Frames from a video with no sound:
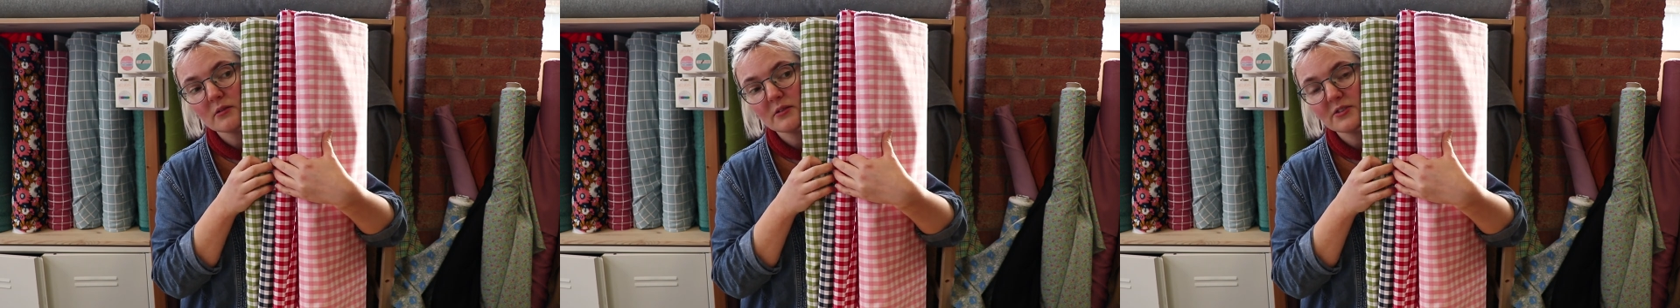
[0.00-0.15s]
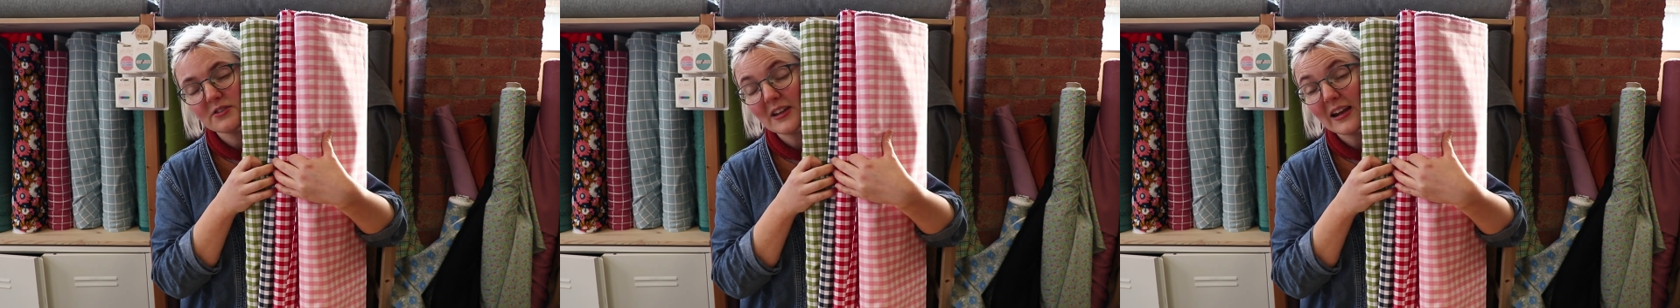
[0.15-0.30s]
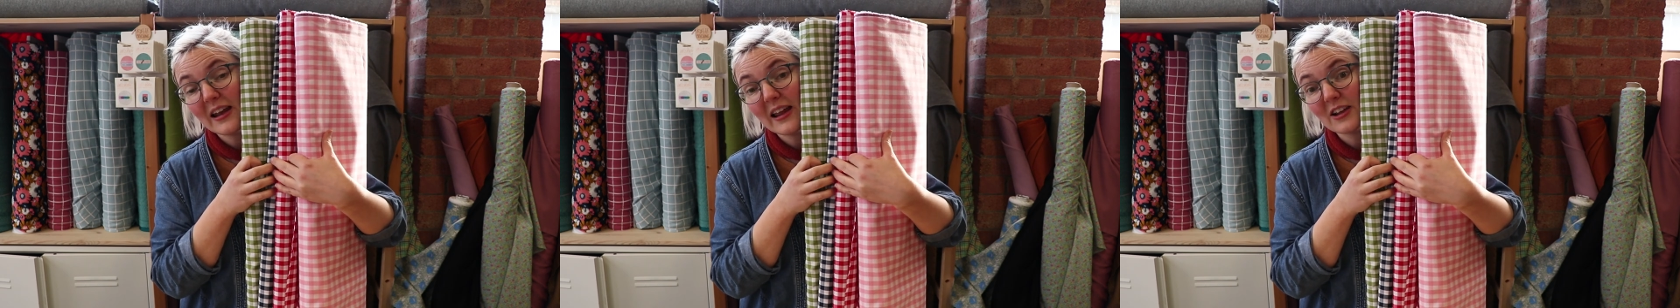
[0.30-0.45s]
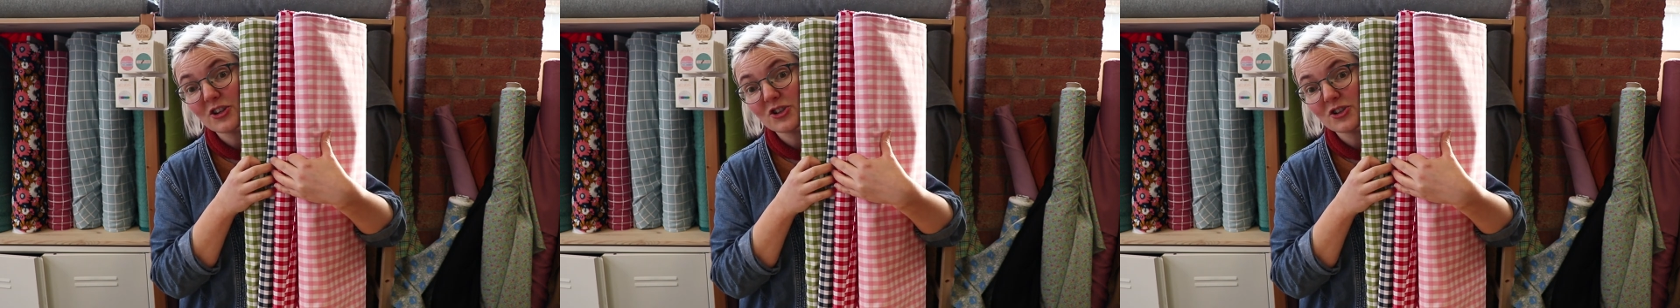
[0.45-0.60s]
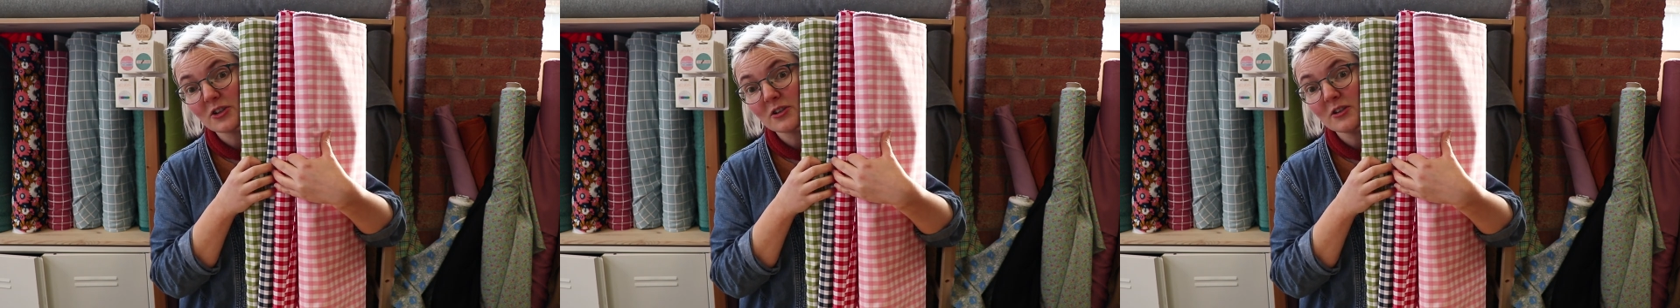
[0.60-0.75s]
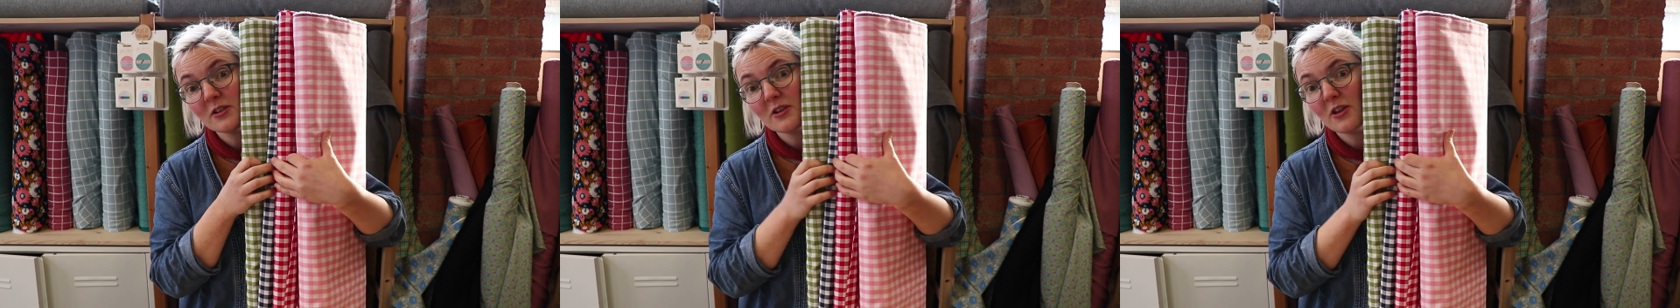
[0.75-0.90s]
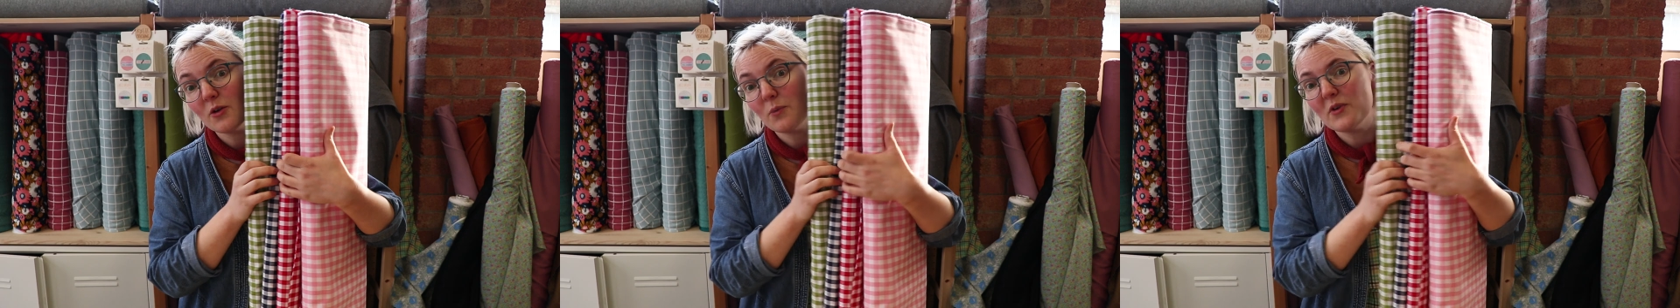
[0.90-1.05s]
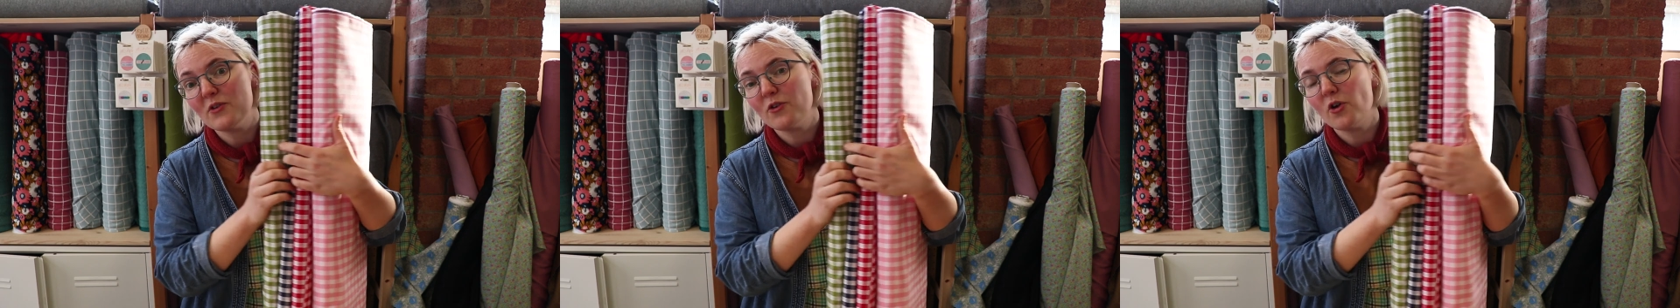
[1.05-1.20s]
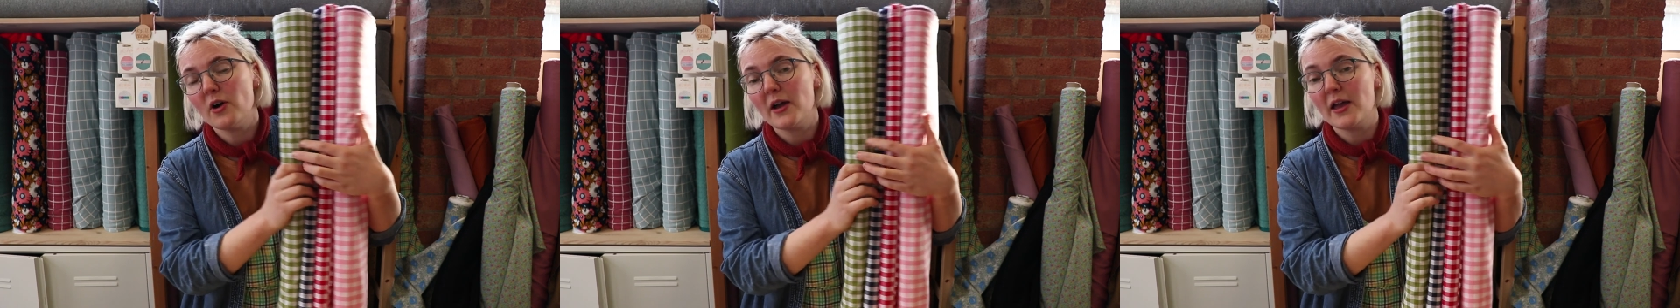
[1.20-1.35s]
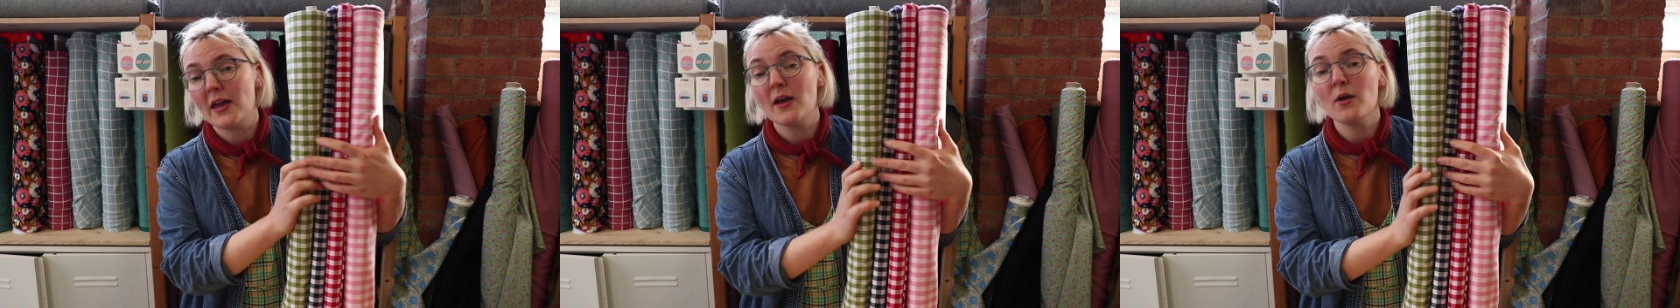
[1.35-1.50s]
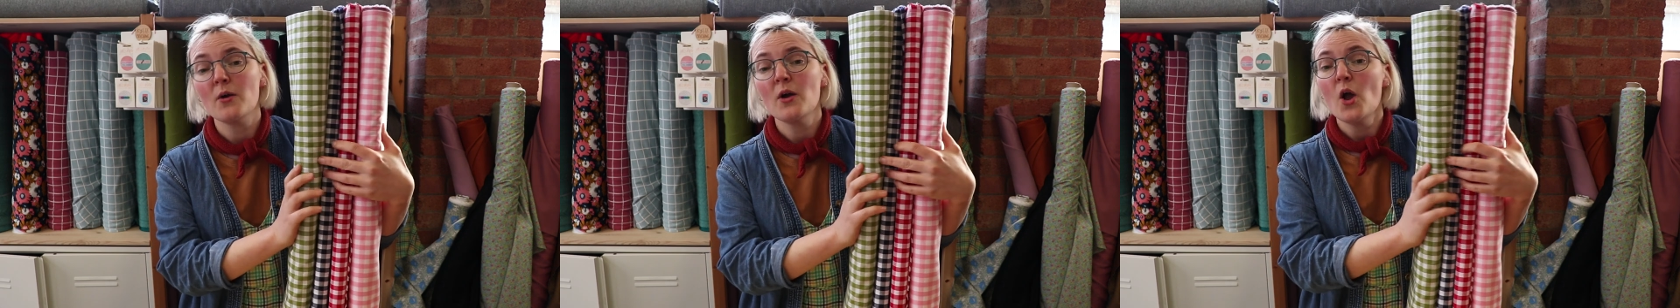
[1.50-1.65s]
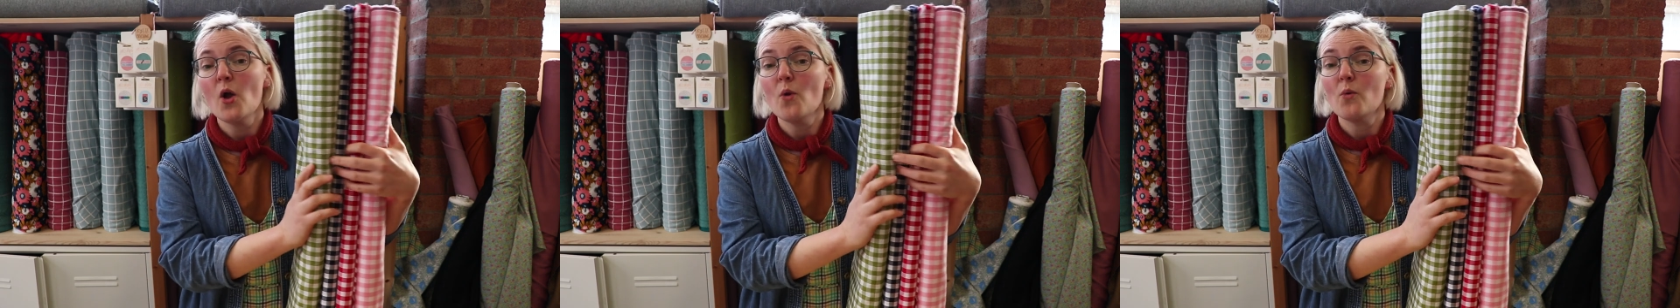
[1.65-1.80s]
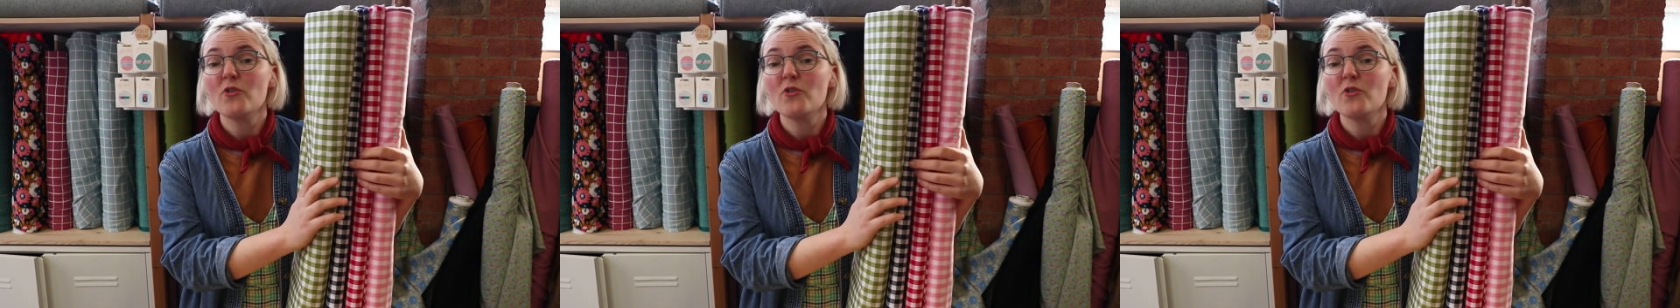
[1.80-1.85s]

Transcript: selection that we've got here.